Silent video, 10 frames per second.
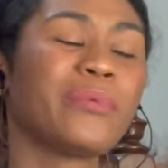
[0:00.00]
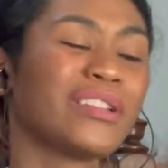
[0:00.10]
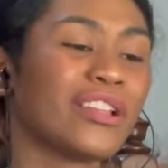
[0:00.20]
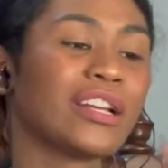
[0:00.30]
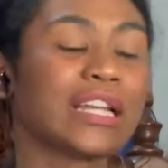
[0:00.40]

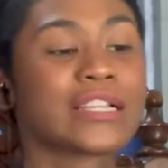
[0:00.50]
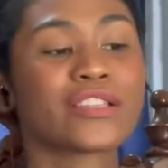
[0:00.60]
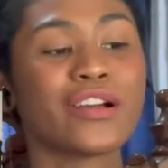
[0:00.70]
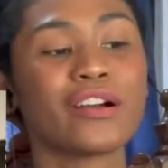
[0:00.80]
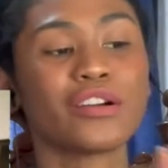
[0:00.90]
mean, not
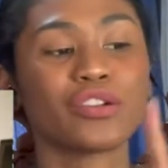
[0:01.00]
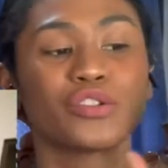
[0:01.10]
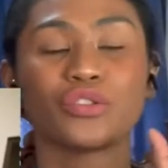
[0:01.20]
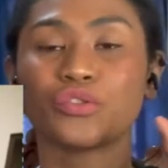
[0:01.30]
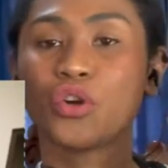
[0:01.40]
as
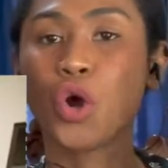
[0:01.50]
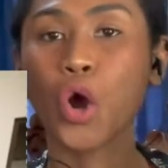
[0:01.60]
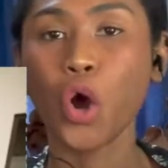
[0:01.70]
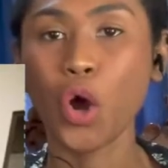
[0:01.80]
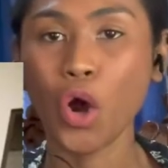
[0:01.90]

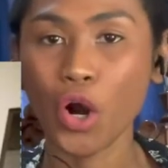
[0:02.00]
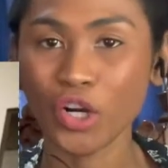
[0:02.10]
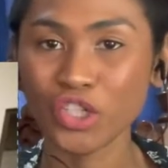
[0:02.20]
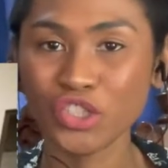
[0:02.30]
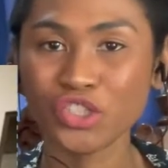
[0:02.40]

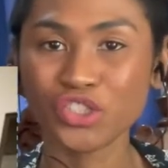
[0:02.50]
hard